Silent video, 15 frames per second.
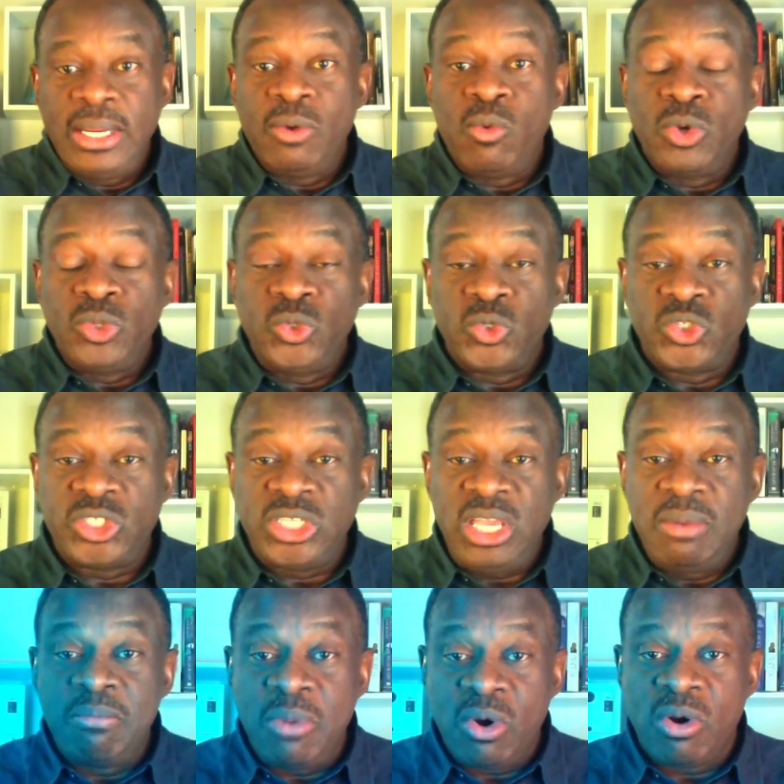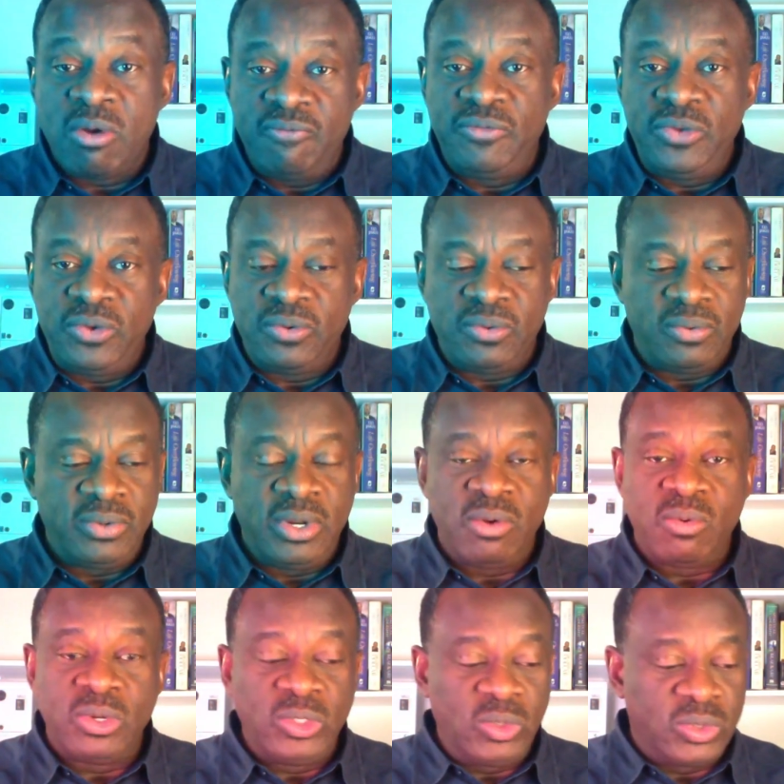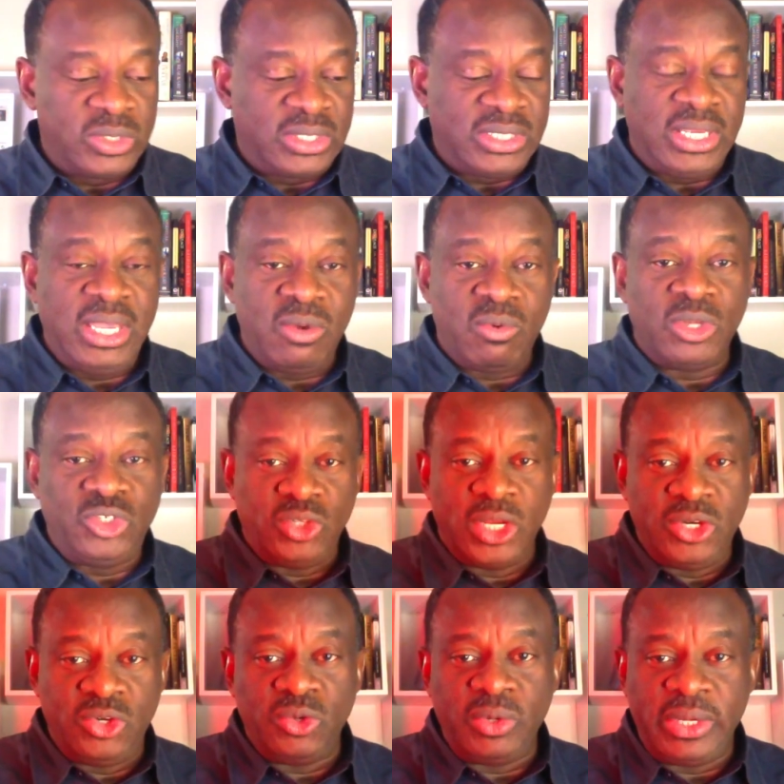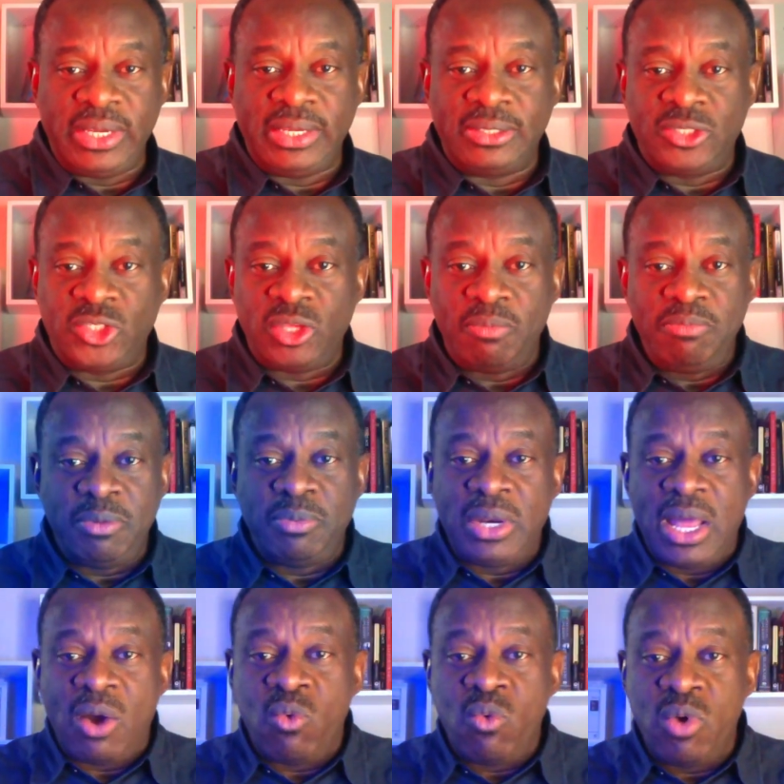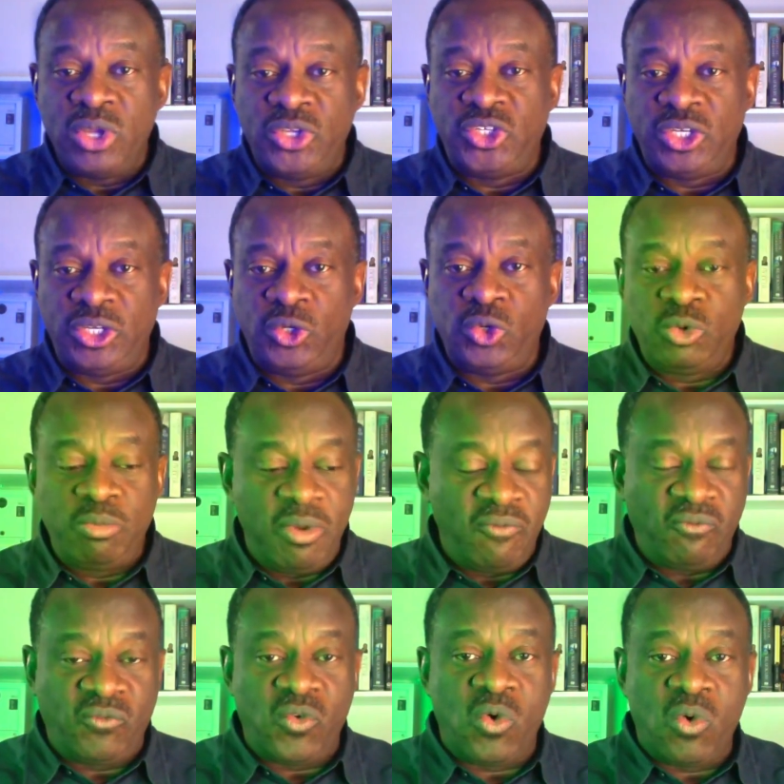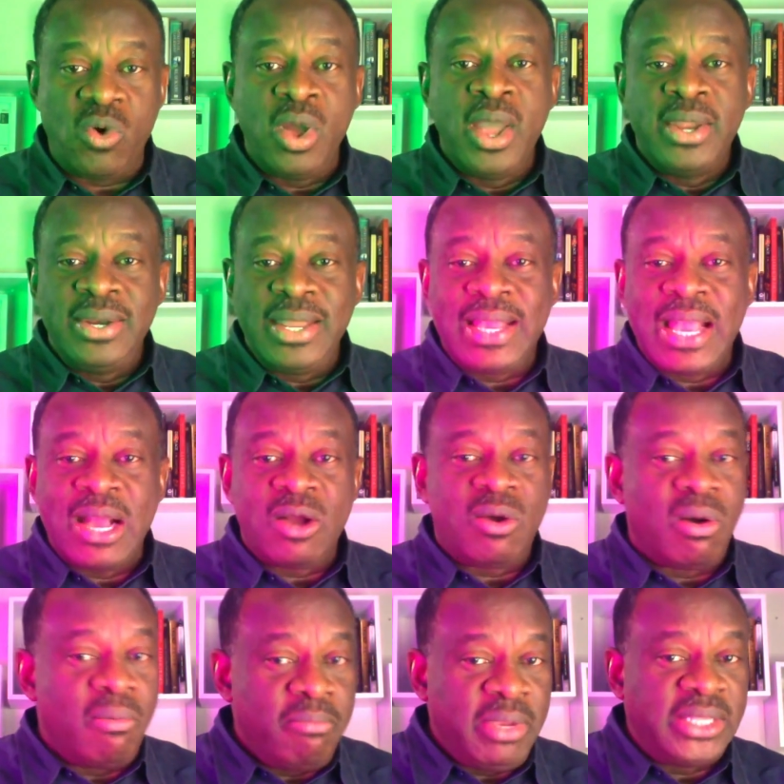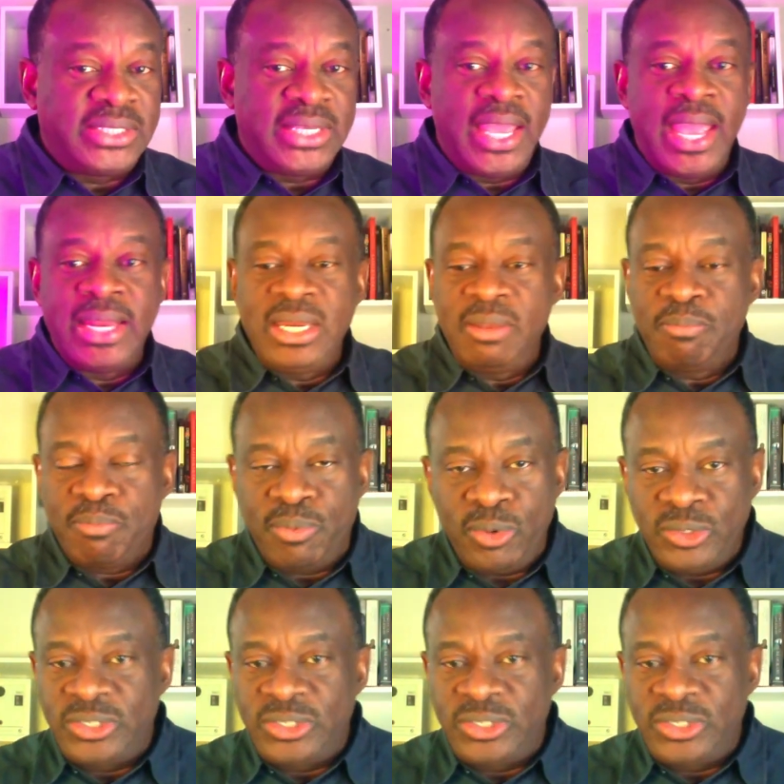They want to see more of you. They want to see what you're doing. Some people are watching you before they can commit any